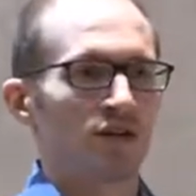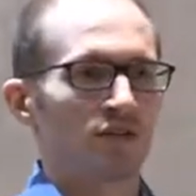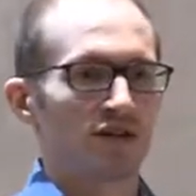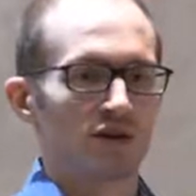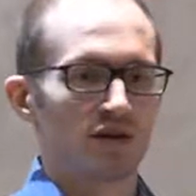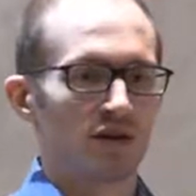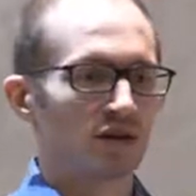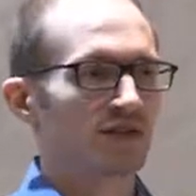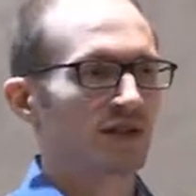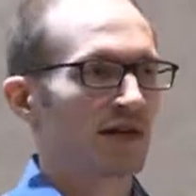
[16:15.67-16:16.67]
you know, this
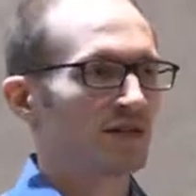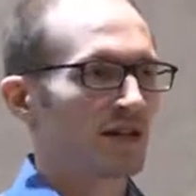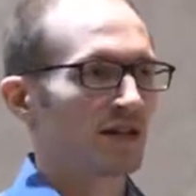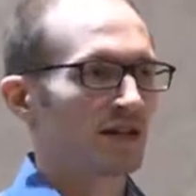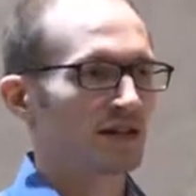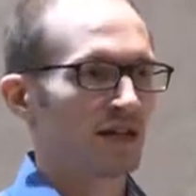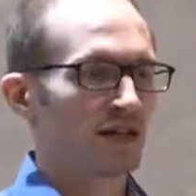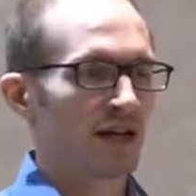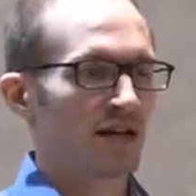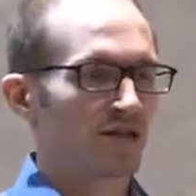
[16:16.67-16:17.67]
large-scale data, data
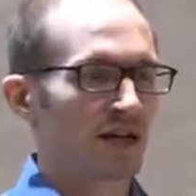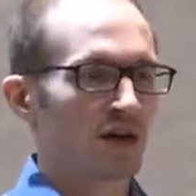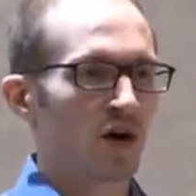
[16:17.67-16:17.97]
gathering